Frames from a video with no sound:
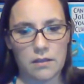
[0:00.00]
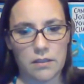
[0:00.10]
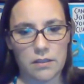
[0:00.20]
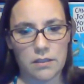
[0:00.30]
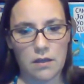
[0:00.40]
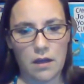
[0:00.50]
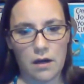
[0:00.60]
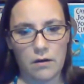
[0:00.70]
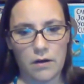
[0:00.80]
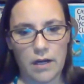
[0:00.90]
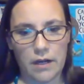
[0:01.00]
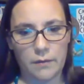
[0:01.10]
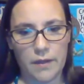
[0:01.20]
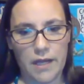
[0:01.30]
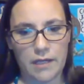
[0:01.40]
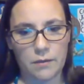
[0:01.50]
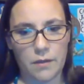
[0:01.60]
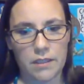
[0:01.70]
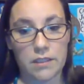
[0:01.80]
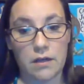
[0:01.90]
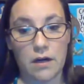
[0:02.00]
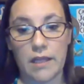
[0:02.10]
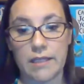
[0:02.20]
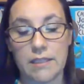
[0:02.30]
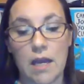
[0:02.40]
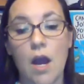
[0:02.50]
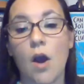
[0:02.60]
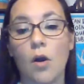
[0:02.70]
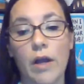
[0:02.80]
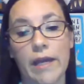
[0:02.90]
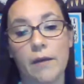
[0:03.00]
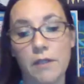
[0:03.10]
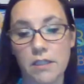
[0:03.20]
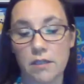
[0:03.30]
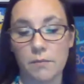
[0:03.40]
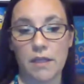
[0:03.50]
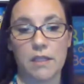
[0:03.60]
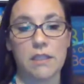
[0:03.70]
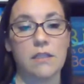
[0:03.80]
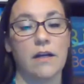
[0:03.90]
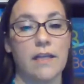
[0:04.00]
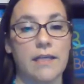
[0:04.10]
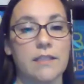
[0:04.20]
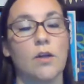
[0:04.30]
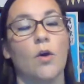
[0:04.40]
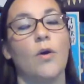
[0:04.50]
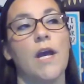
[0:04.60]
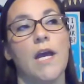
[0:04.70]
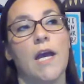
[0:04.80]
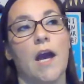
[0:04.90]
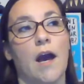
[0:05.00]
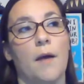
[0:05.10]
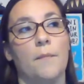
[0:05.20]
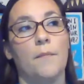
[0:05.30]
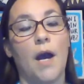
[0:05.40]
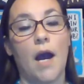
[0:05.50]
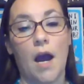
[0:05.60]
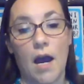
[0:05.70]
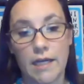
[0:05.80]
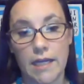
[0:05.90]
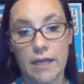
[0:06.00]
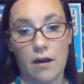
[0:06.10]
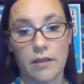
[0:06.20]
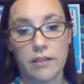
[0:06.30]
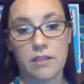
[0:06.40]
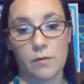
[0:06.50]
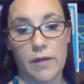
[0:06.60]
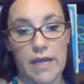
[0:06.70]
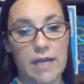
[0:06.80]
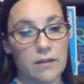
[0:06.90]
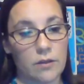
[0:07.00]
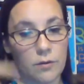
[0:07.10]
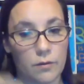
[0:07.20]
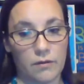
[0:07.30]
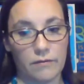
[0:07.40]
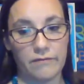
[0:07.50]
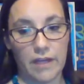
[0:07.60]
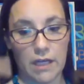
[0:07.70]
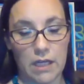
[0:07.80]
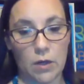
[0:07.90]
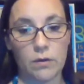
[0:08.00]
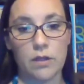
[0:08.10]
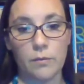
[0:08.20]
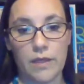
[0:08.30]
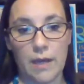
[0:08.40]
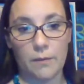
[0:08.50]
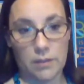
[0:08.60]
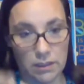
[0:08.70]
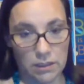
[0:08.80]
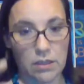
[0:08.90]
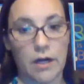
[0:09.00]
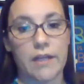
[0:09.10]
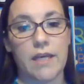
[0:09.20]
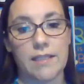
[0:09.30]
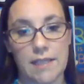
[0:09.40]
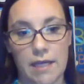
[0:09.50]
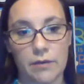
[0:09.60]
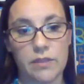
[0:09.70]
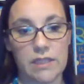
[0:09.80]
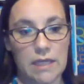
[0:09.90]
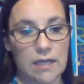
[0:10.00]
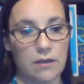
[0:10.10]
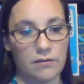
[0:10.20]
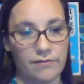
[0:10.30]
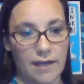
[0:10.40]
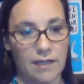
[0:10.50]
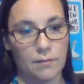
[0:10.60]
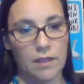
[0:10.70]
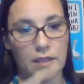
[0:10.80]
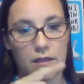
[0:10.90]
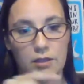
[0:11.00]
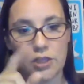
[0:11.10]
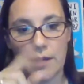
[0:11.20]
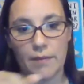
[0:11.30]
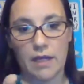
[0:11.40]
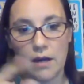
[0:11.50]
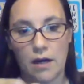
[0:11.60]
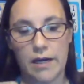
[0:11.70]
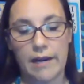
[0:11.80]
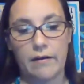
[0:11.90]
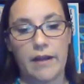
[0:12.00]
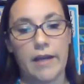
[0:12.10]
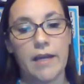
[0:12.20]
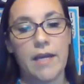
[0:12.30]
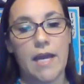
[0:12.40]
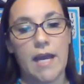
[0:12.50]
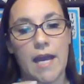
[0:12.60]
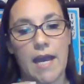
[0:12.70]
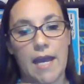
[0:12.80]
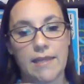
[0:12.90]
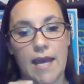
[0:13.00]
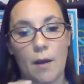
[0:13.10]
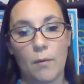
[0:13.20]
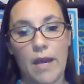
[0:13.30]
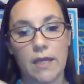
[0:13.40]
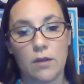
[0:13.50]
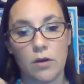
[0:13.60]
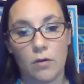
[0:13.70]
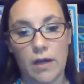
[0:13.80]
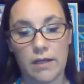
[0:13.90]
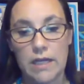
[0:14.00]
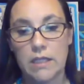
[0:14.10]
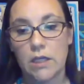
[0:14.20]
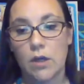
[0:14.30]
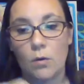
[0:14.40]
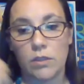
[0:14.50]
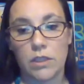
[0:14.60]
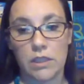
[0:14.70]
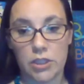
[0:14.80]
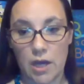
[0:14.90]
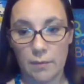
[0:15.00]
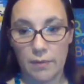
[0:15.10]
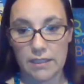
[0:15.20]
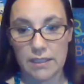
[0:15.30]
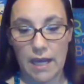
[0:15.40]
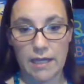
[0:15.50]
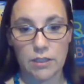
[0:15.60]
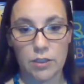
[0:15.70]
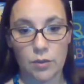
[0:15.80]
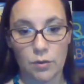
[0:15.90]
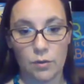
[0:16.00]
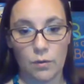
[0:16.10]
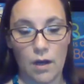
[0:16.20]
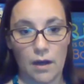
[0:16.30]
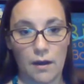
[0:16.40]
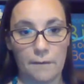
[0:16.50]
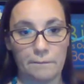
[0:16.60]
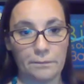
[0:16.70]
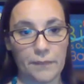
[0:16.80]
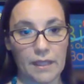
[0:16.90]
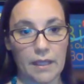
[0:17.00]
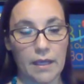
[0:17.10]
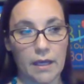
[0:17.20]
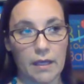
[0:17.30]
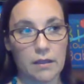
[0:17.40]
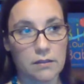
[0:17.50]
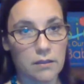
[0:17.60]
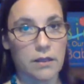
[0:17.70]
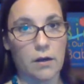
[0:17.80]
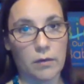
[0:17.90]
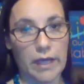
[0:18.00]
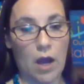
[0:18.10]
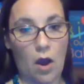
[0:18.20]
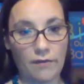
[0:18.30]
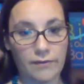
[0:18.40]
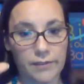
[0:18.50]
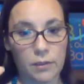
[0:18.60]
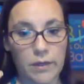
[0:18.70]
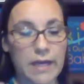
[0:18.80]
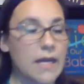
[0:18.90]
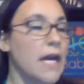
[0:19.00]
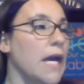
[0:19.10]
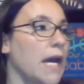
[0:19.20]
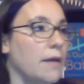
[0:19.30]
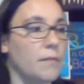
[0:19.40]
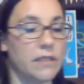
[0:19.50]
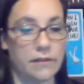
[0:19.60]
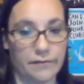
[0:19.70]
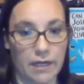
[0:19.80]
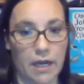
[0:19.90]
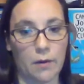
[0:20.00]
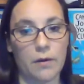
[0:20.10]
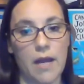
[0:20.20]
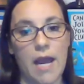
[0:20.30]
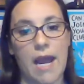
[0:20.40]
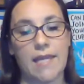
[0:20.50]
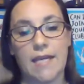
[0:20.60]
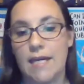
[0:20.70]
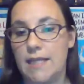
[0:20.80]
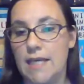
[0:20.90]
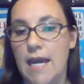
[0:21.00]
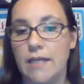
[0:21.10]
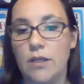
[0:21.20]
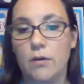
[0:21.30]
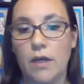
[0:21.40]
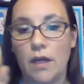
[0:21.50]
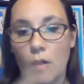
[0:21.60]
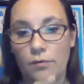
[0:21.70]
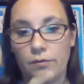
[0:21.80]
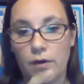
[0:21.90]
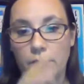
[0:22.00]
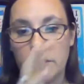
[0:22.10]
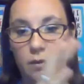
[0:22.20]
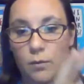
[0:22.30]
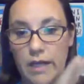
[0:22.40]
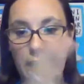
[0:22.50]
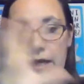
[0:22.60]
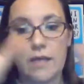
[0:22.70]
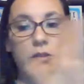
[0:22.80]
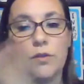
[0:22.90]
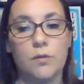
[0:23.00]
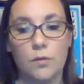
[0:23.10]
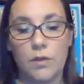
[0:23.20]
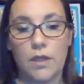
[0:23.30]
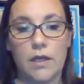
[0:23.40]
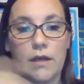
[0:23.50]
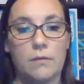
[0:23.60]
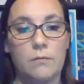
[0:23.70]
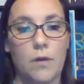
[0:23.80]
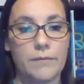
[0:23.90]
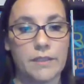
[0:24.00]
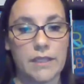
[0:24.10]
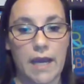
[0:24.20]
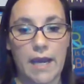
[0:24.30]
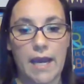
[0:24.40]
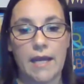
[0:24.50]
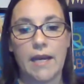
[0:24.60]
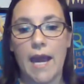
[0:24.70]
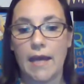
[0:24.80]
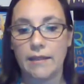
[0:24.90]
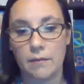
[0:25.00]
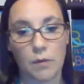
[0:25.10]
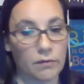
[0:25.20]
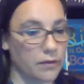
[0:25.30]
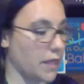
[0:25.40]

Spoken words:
to star, or how do we add to our star list? Okay, question about the star list. So on here on Squee, through the video, you'll be able to star things that you see. You'll find them in the shopping cart area. And that way you don't need to go to the shopping site to you know, get off of Squee and miss the video. And then at the end, you can go from Squee to the website and add them over